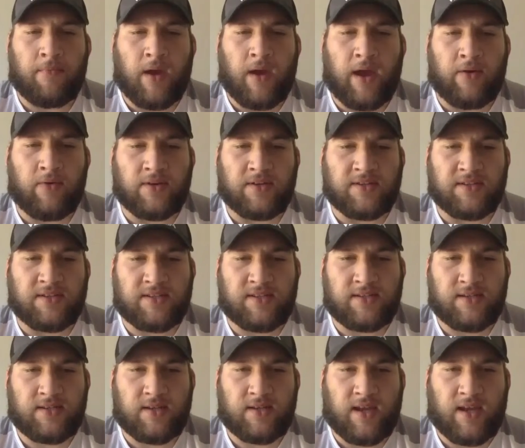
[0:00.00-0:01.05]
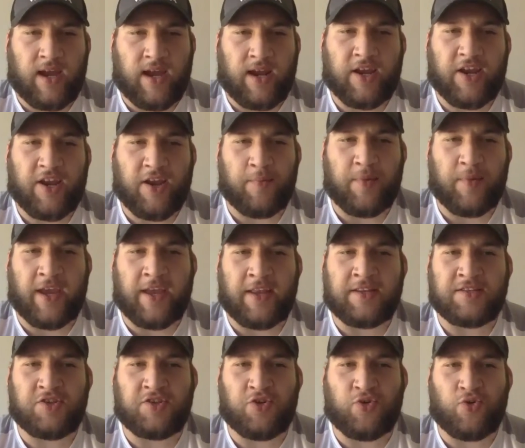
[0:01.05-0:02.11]
I was kind of coming
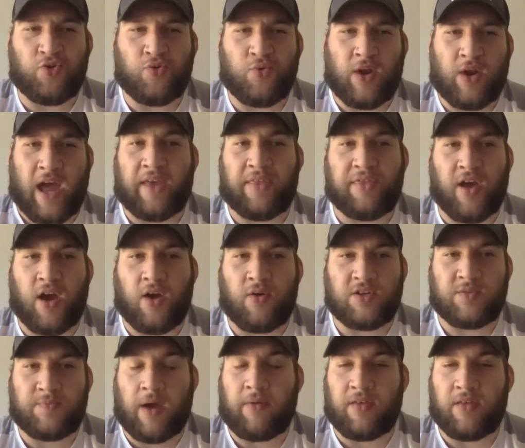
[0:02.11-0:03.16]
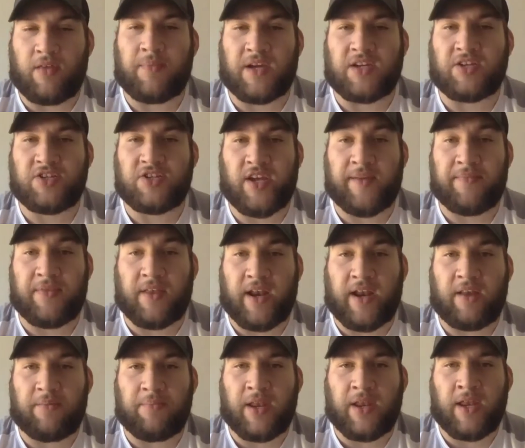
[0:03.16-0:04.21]
into what I thought was probably the best shape that I
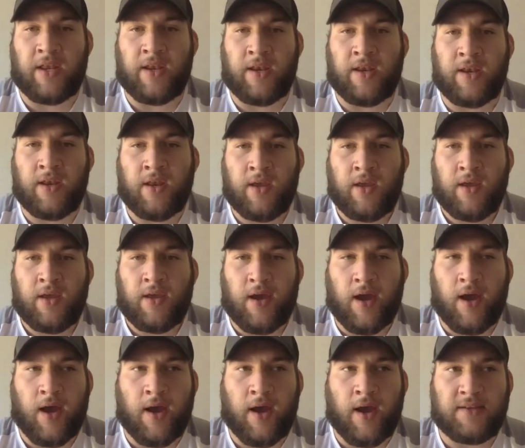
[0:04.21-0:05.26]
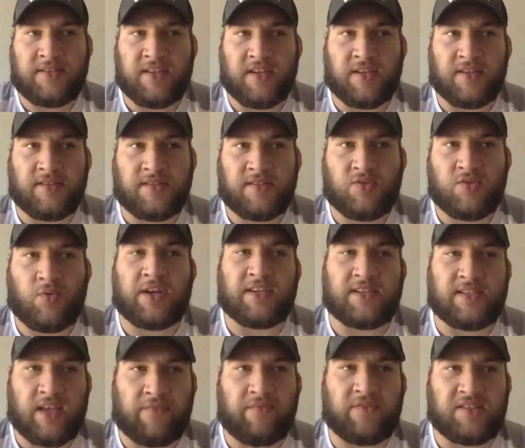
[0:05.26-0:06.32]
had been in uh, since
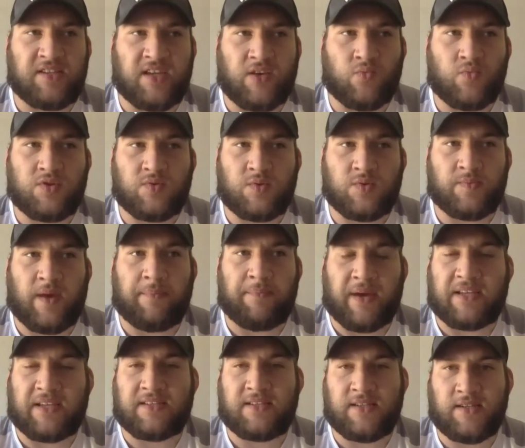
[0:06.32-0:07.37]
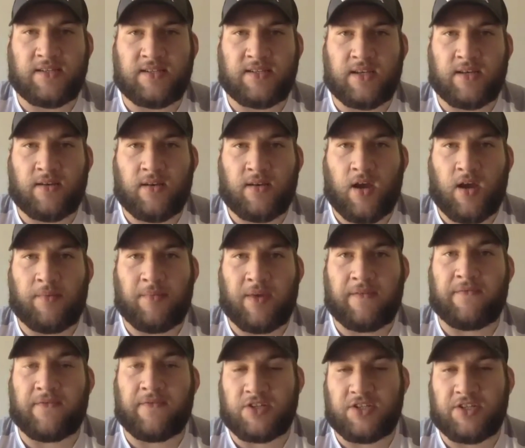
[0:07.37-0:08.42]
2017, which was my best season, uh, my
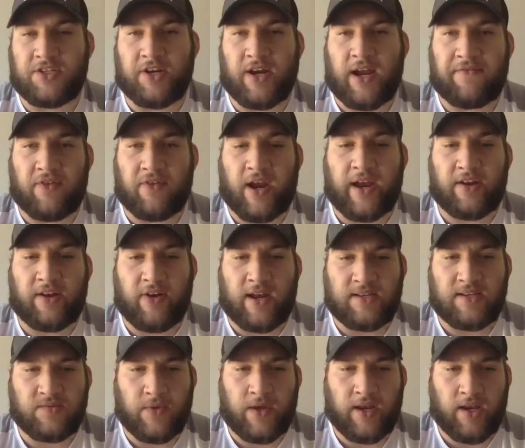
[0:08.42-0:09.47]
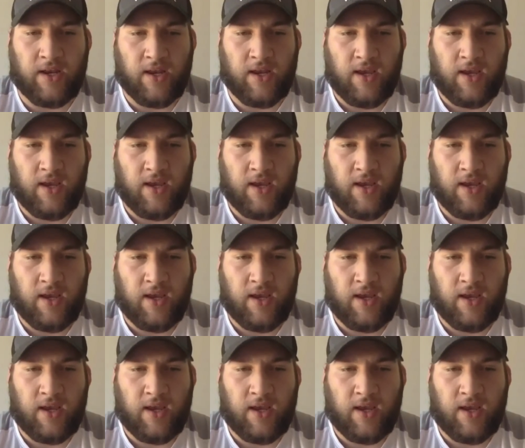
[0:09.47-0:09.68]
first year after I had graduated,